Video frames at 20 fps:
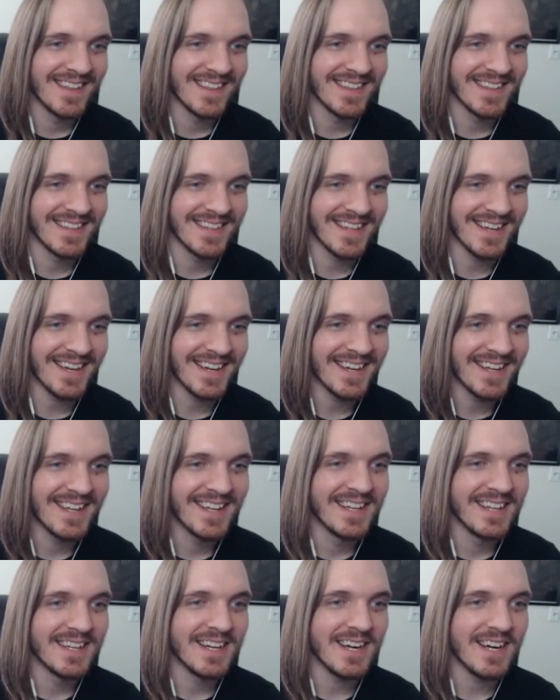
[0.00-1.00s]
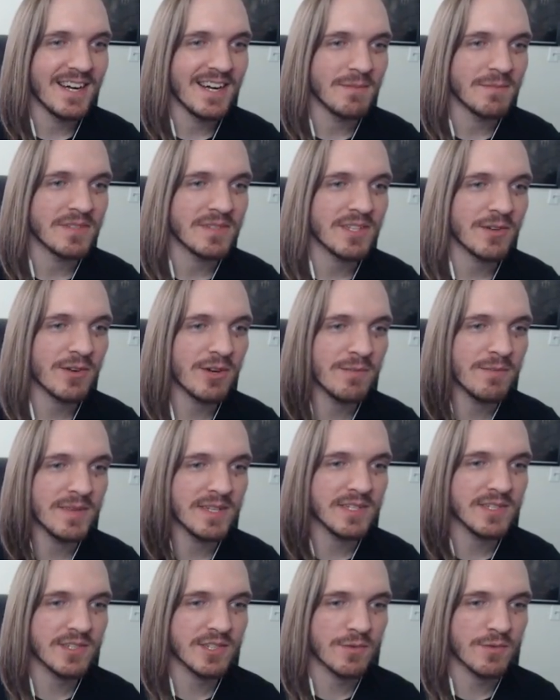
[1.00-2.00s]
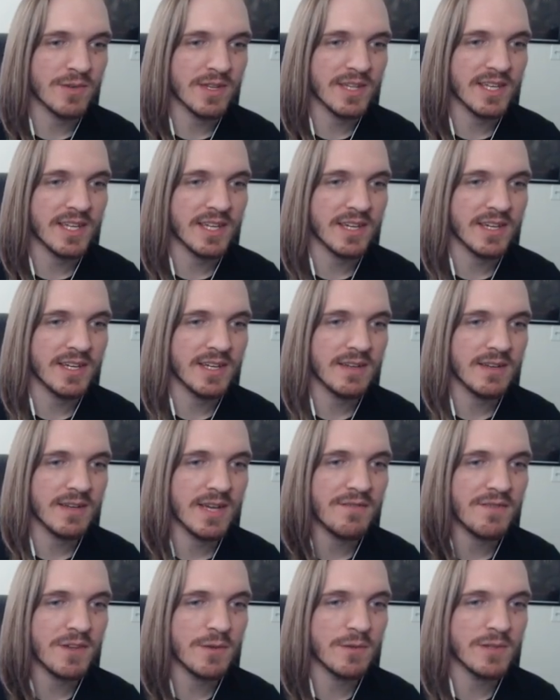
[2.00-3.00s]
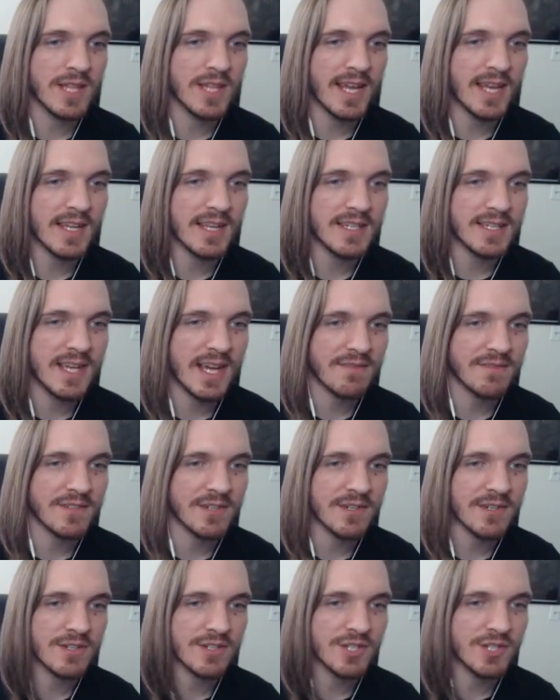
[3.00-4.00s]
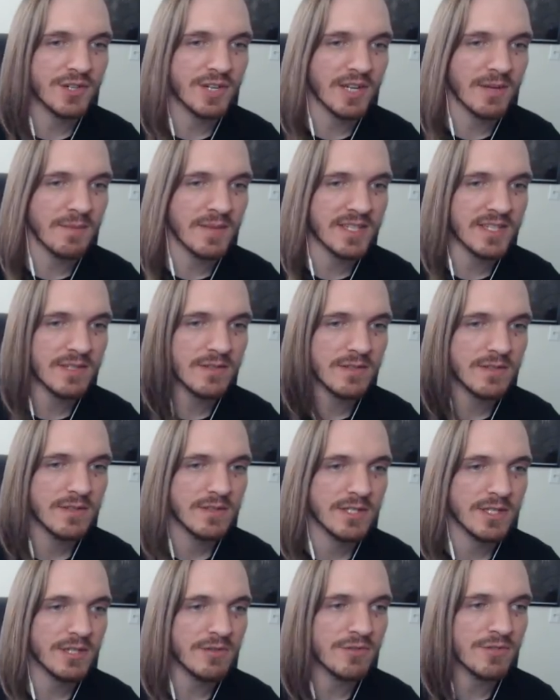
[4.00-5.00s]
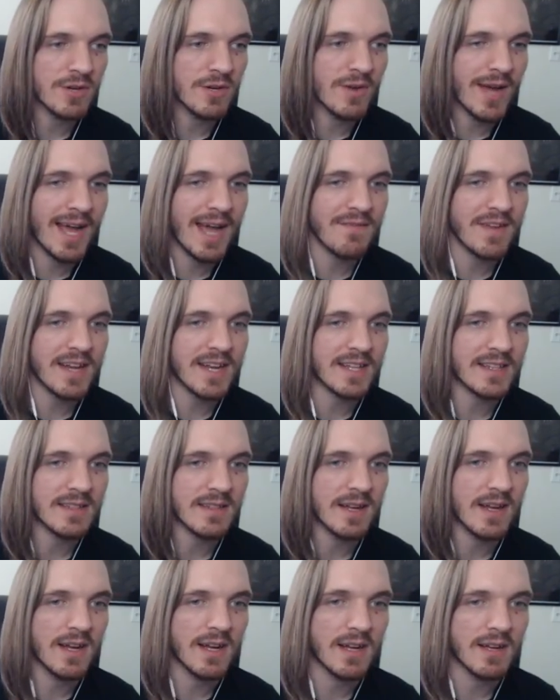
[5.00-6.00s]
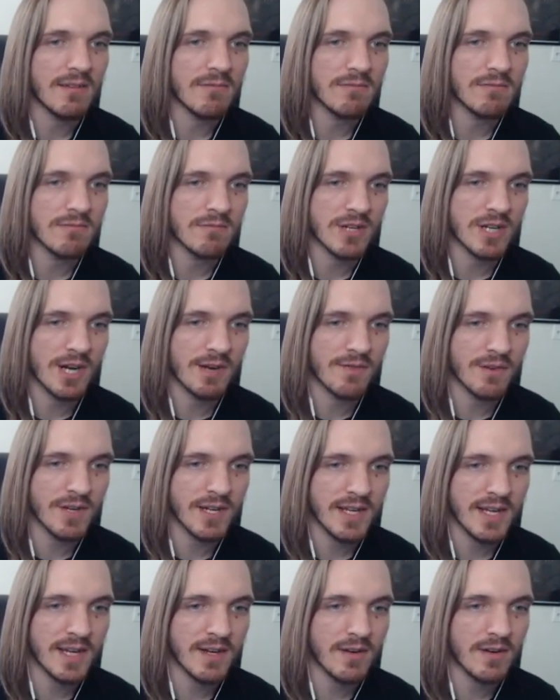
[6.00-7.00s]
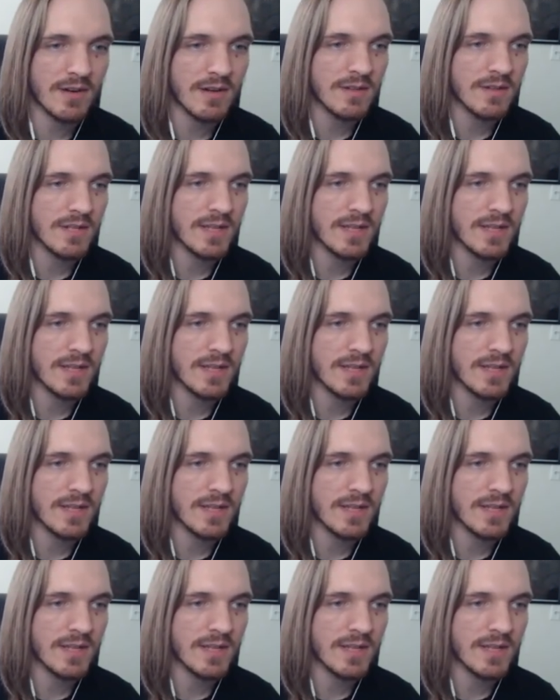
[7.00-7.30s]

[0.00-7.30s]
Yeah. So her missiles are really good. If you land after shooting a missile, you don't have any recovery at all.